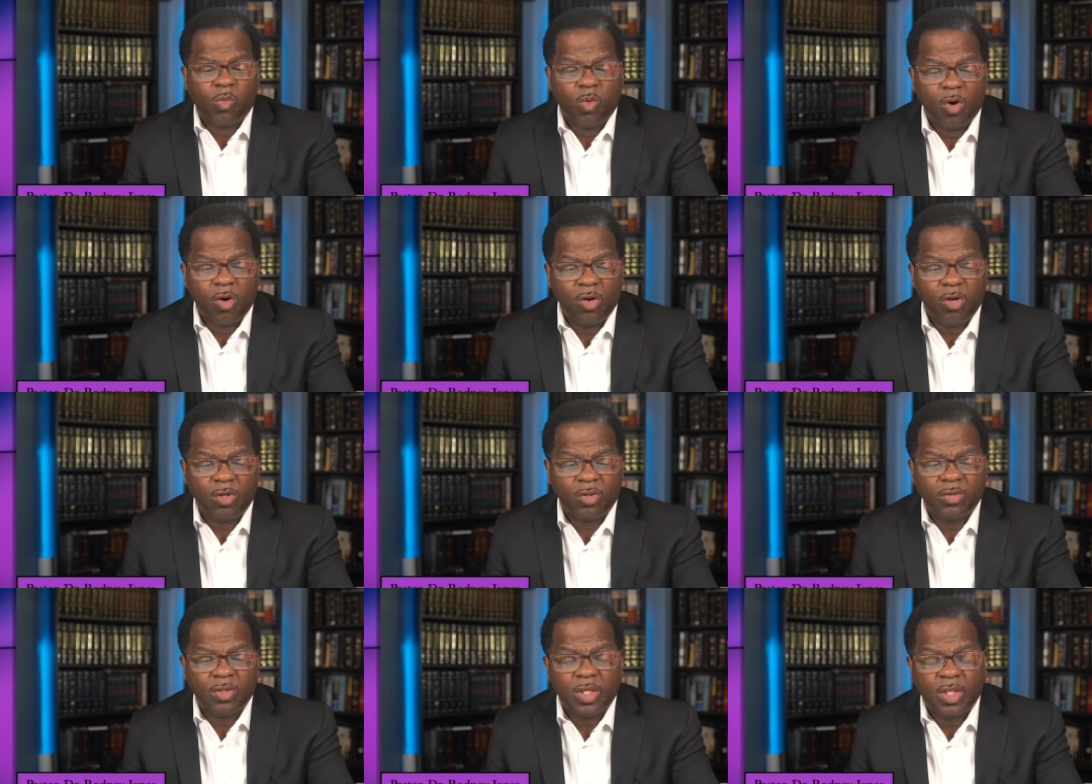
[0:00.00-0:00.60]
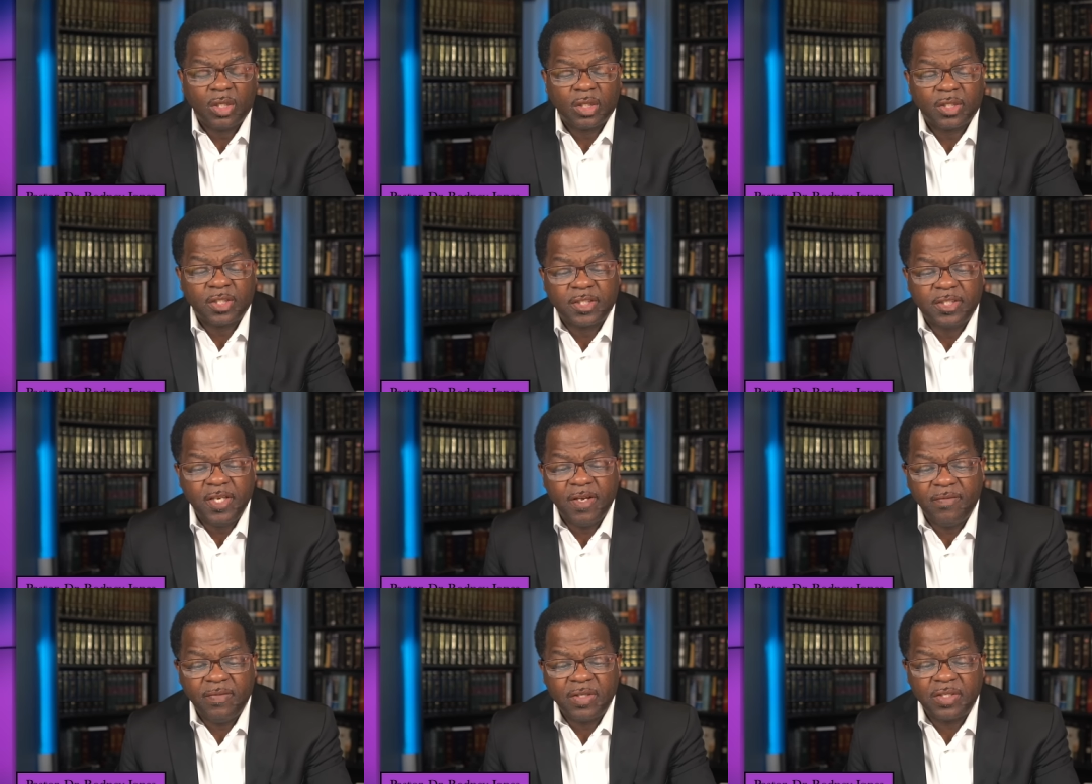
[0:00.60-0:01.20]
The word
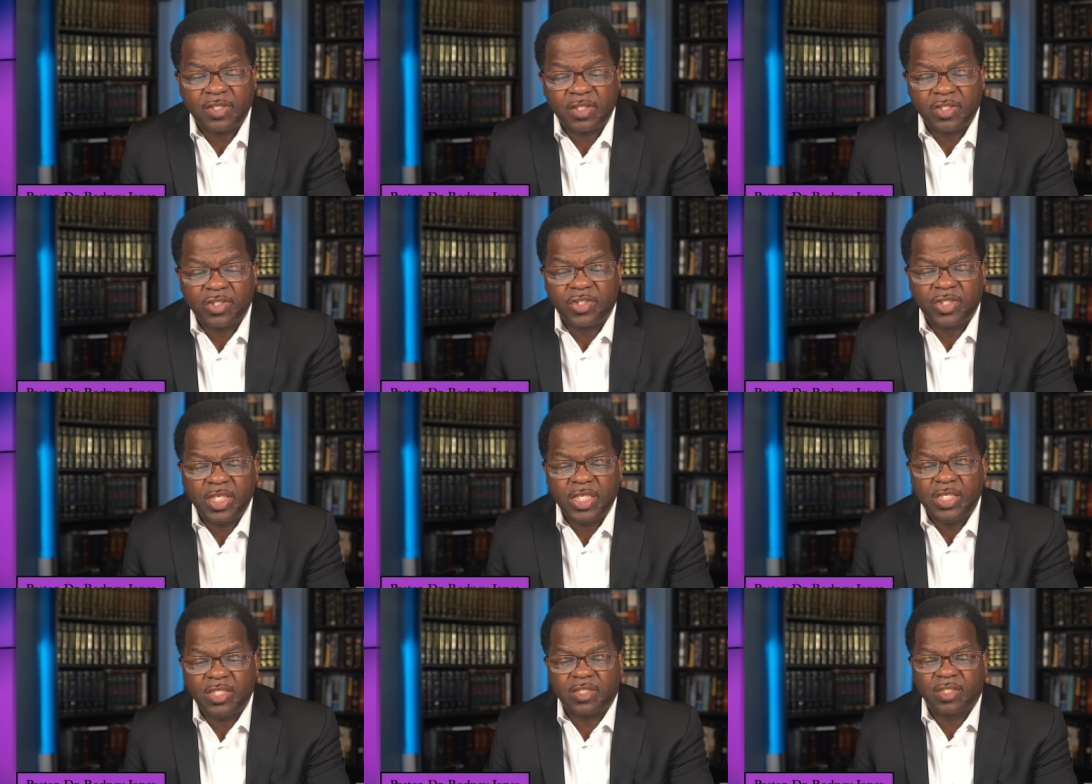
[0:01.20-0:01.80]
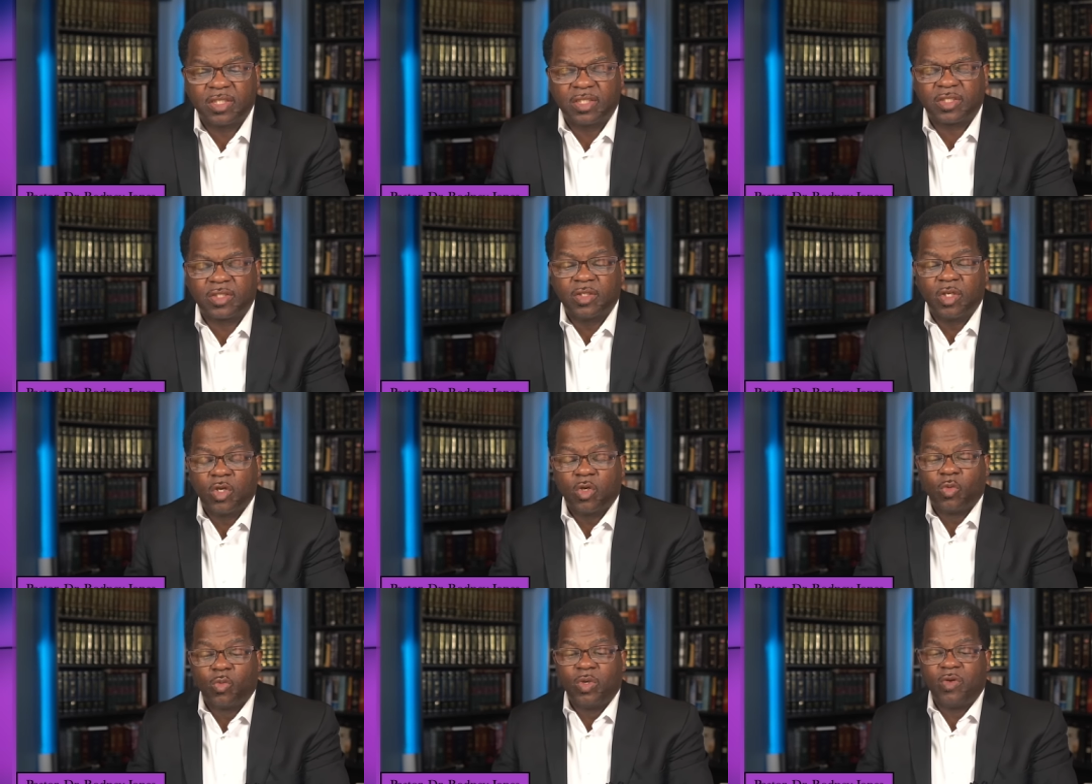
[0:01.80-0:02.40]
given to
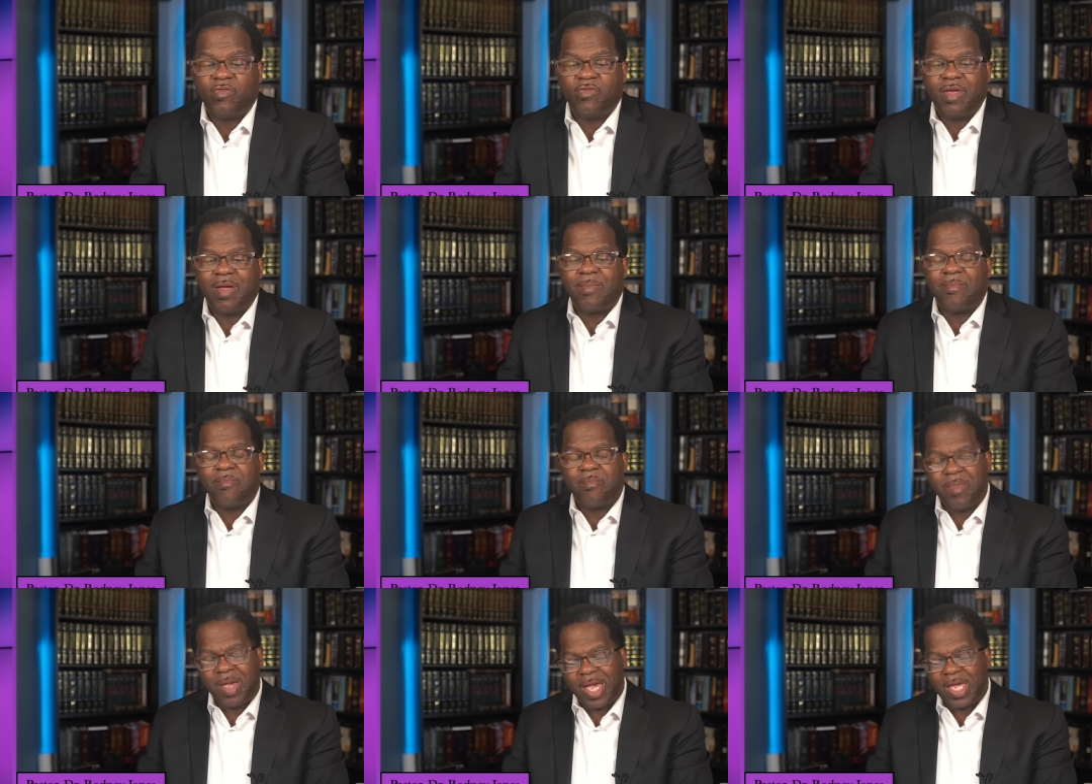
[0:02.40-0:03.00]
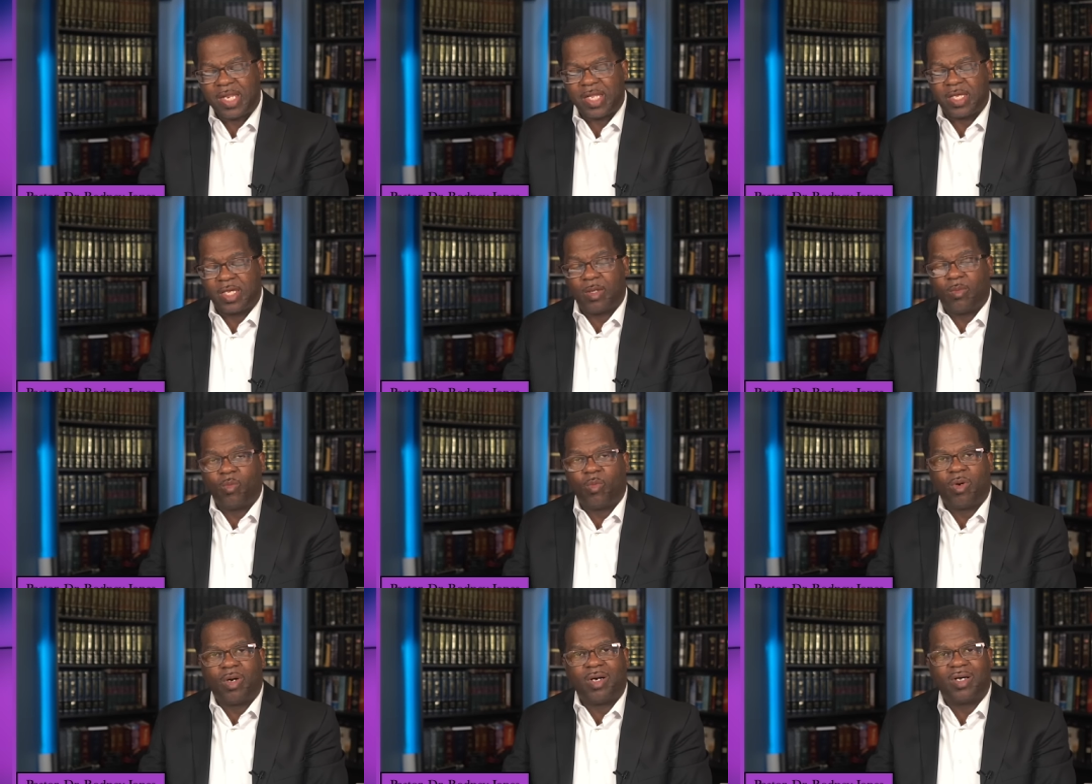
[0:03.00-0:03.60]
Jesus when they met
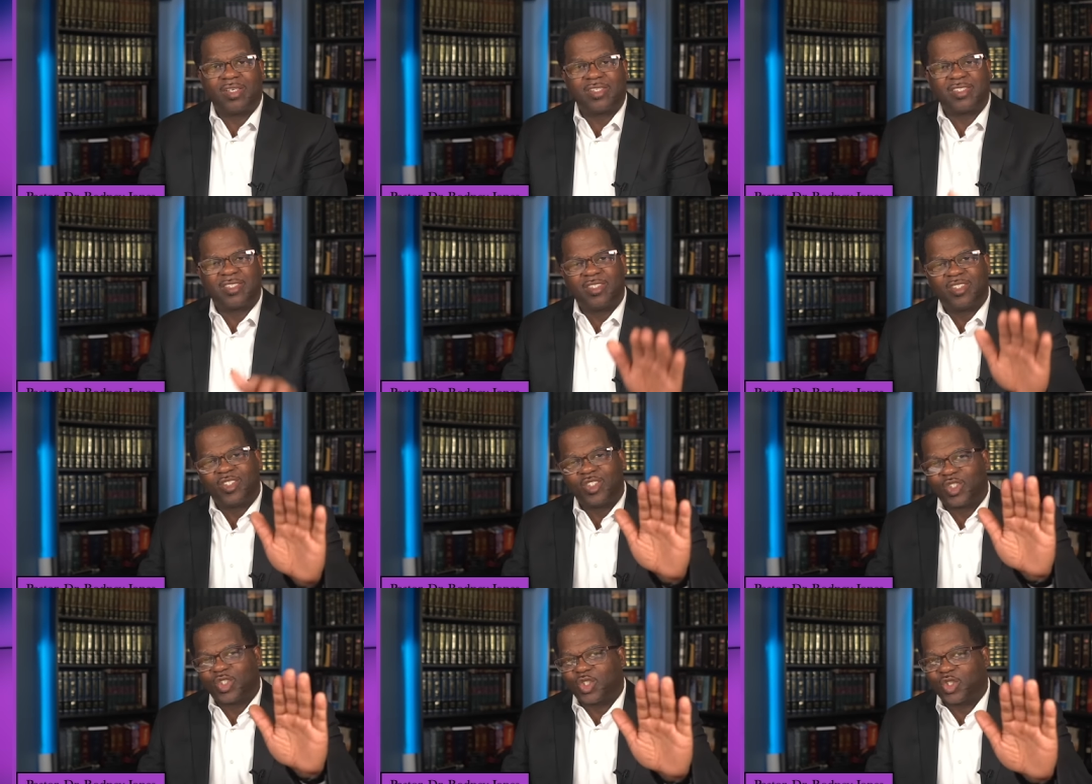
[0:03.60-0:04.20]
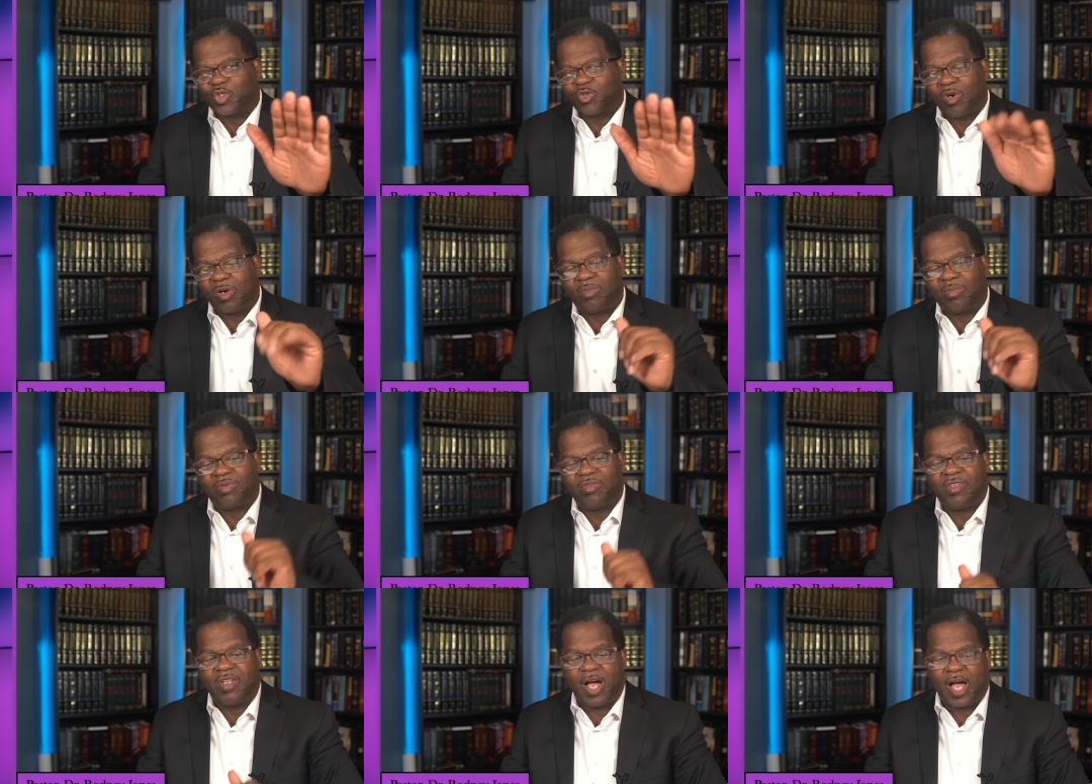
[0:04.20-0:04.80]
him was
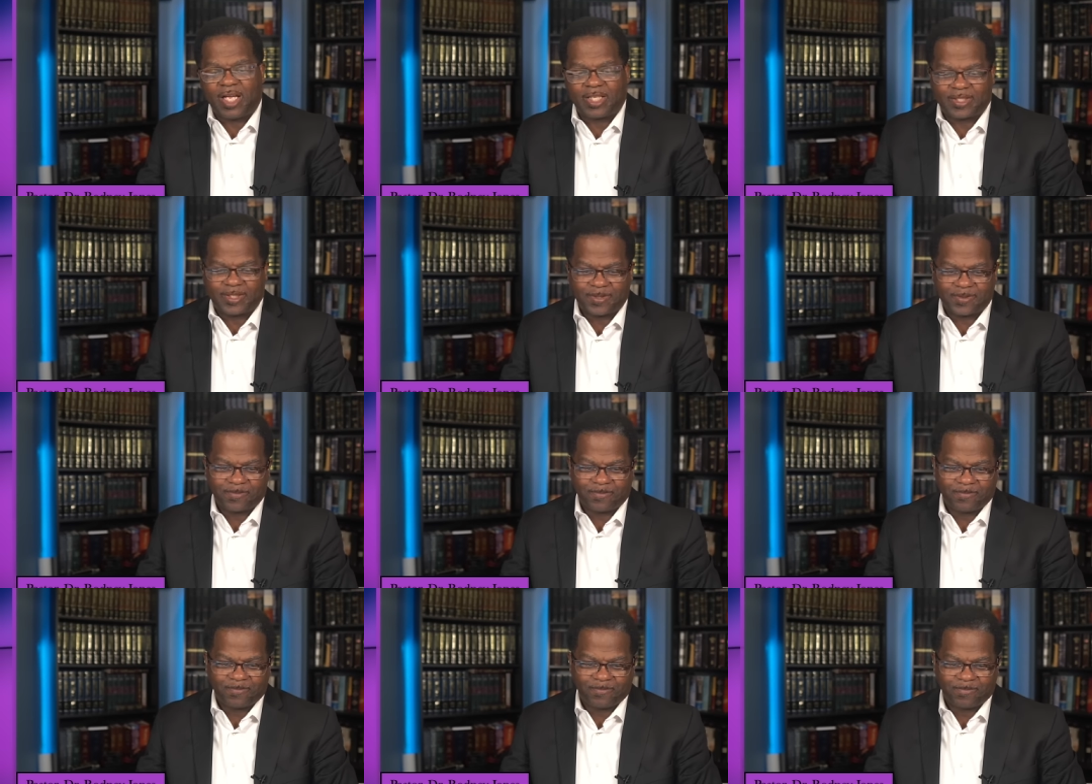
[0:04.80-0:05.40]
trouble not.